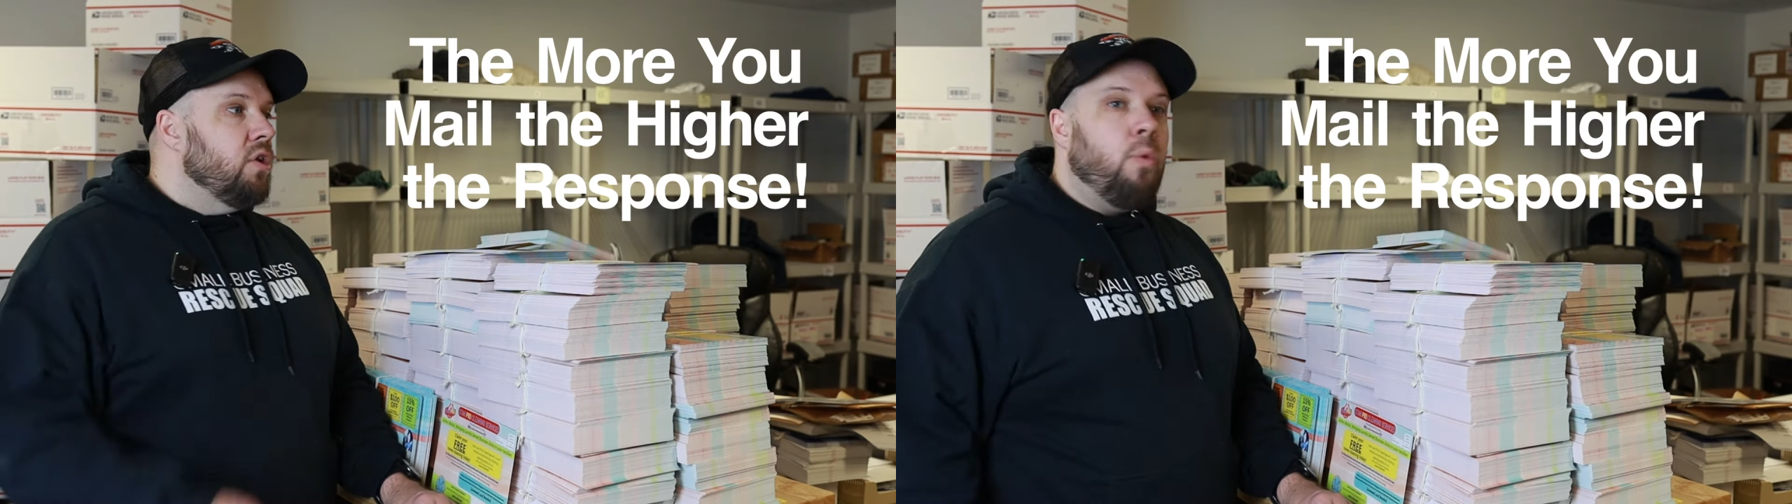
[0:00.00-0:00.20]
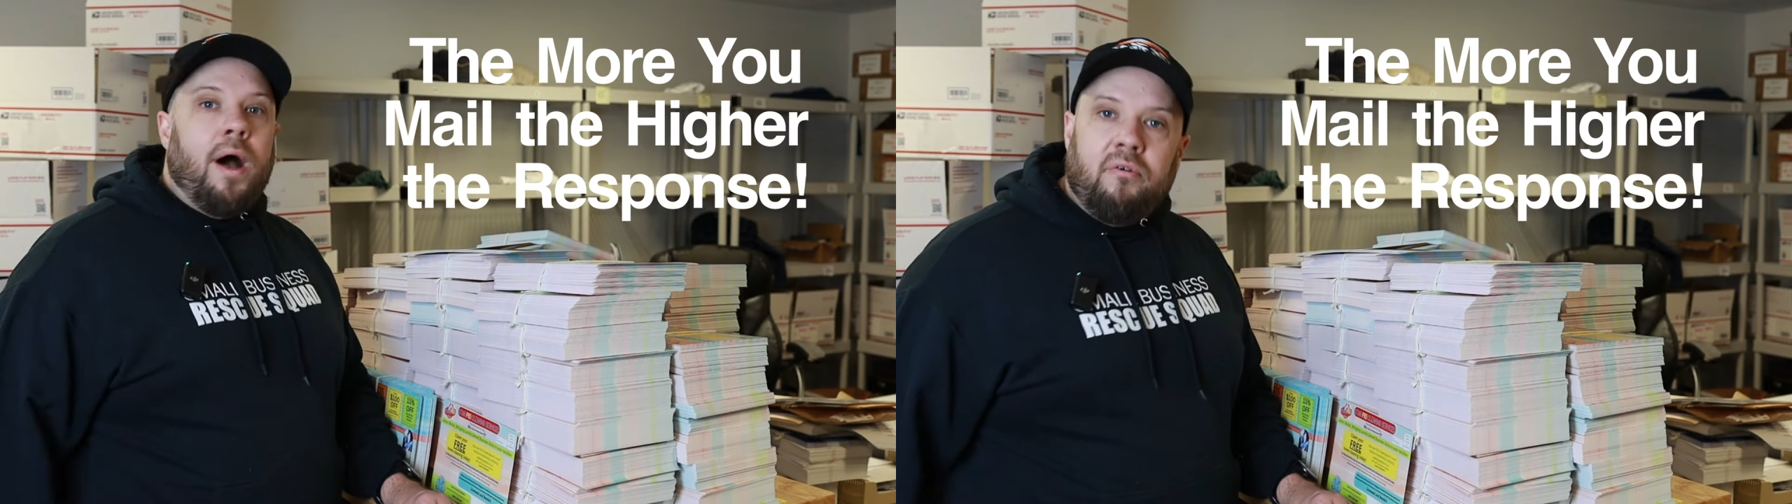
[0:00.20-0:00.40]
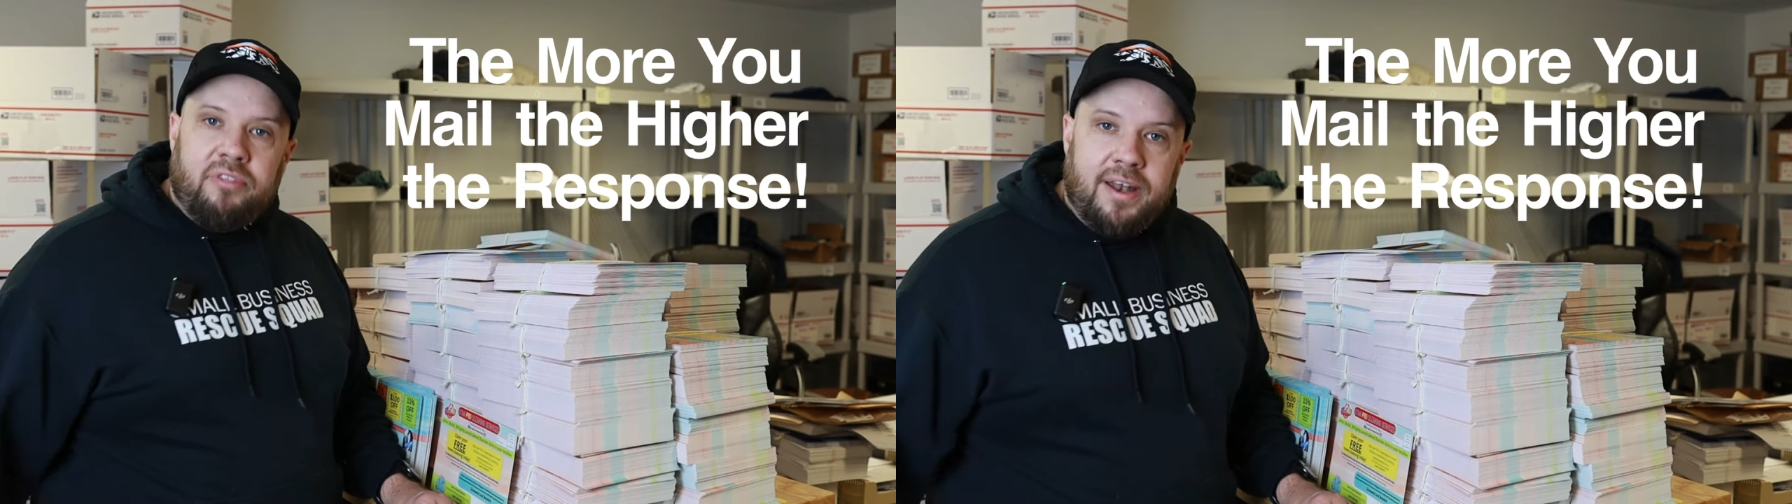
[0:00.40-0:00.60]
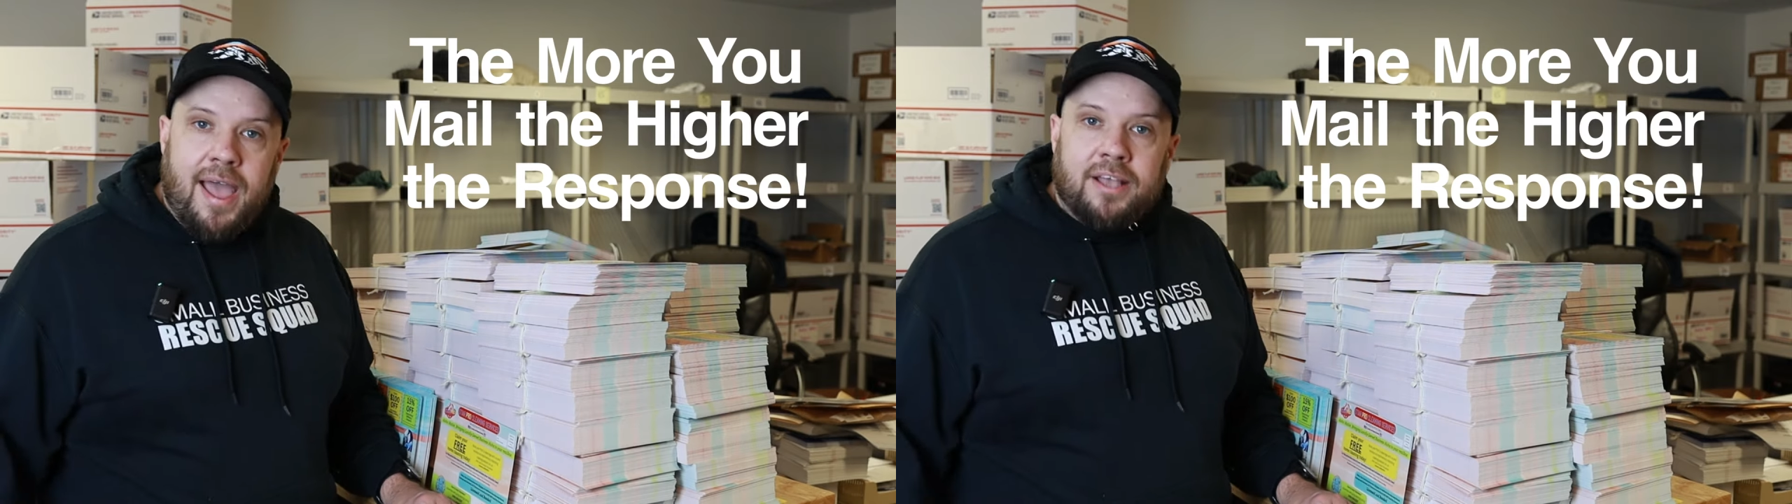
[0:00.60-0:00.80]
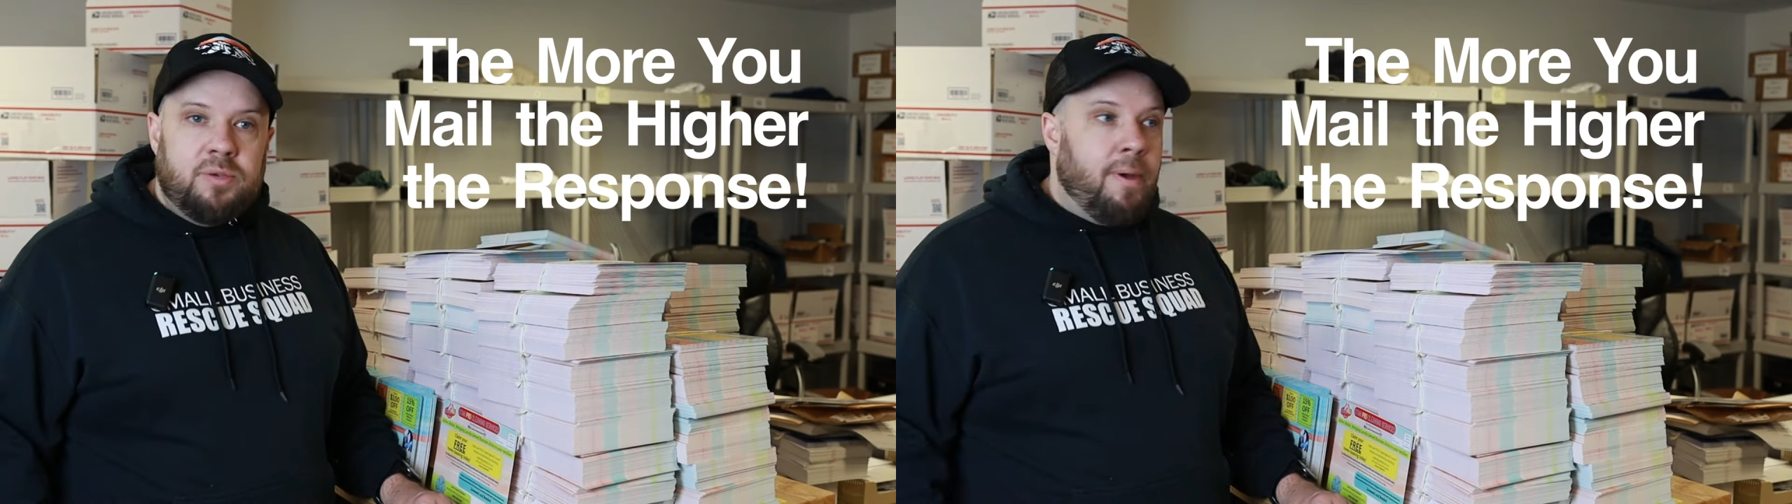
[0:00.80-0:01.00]
12 the
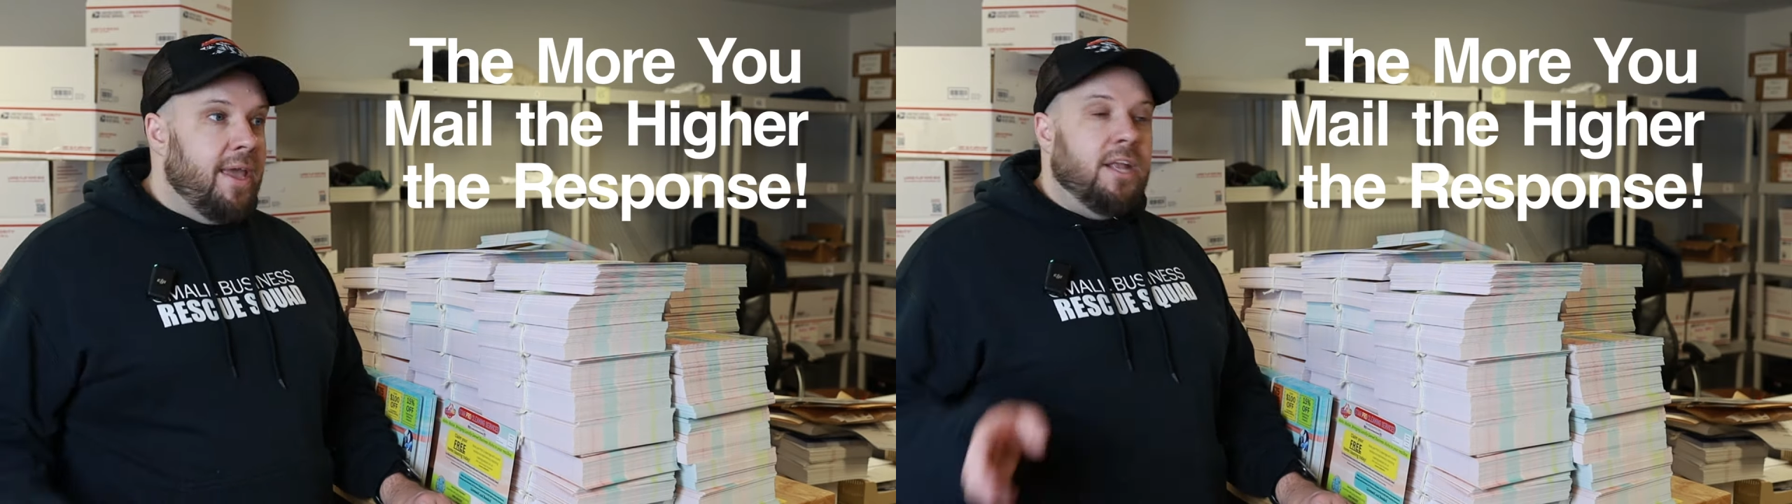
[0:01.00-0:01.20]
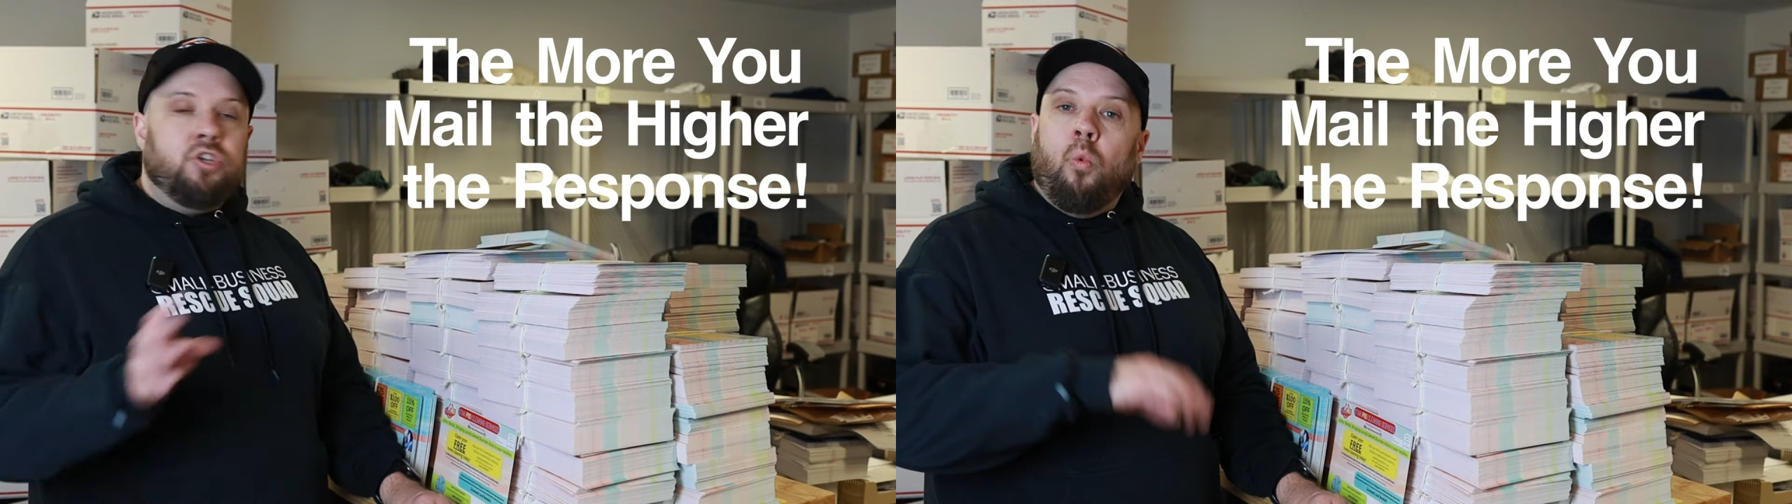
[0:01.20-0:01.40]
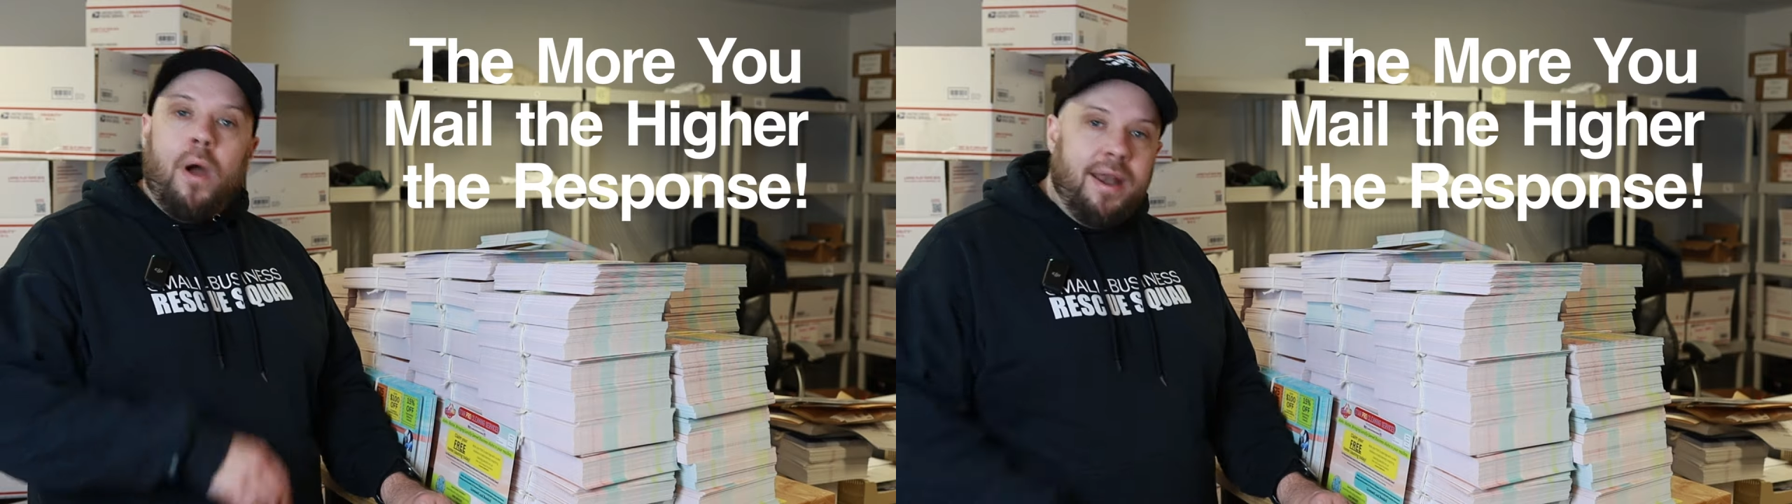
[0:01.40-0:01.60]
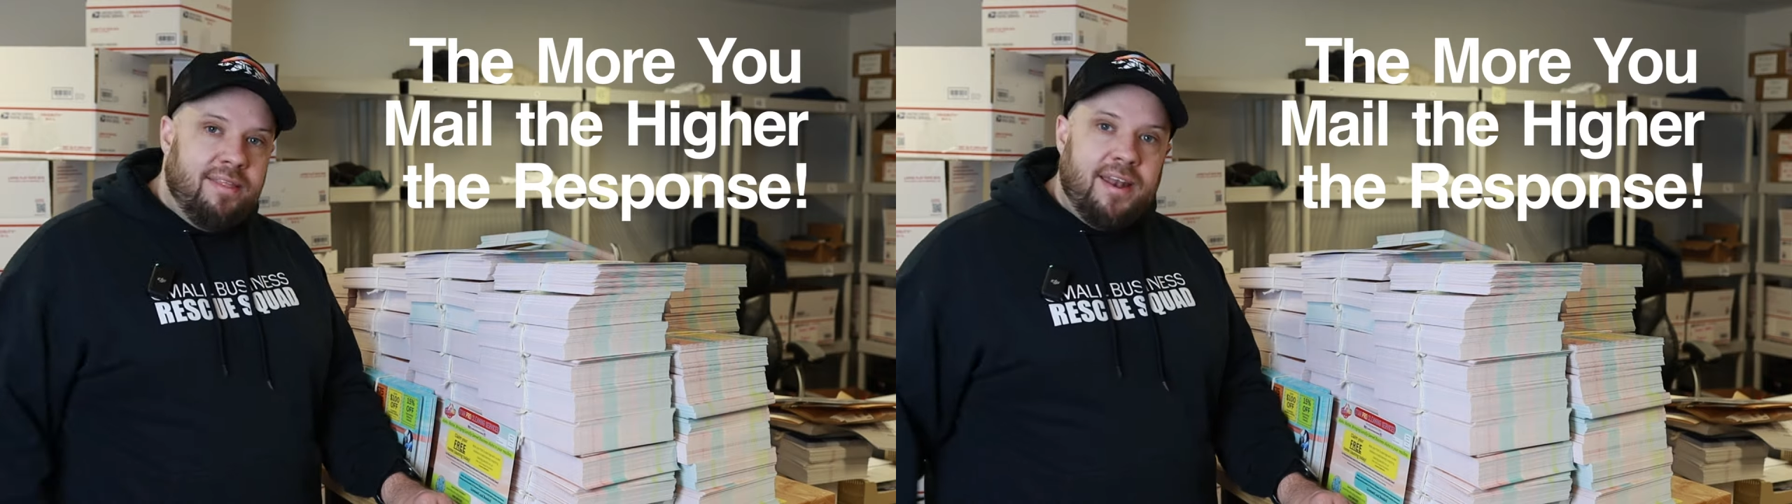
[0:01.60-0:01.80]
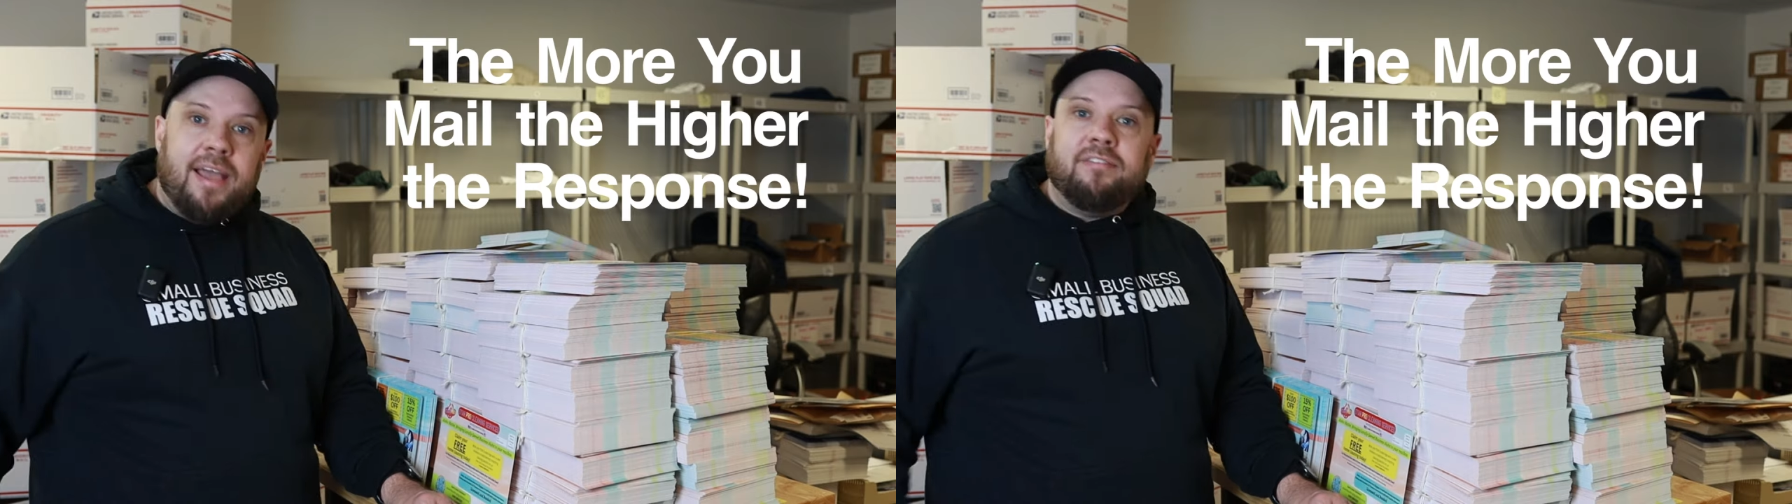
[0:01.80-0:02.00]
next, you might get
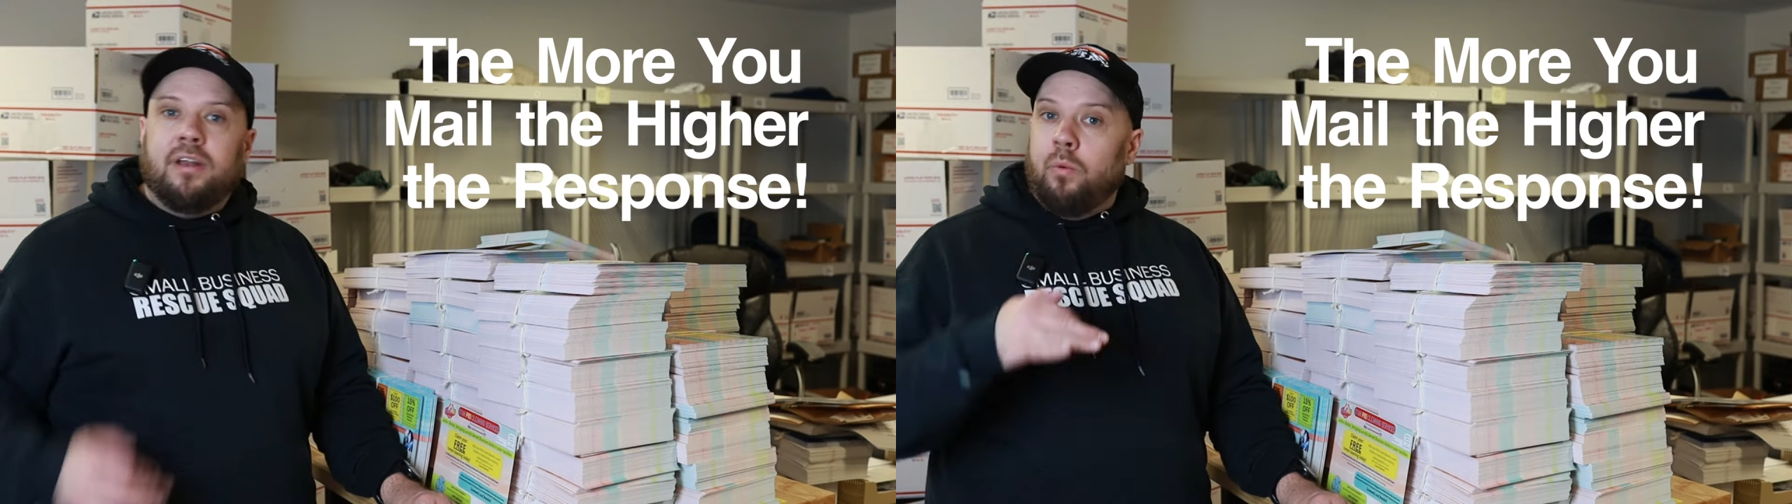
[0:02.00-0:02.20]
20 the next,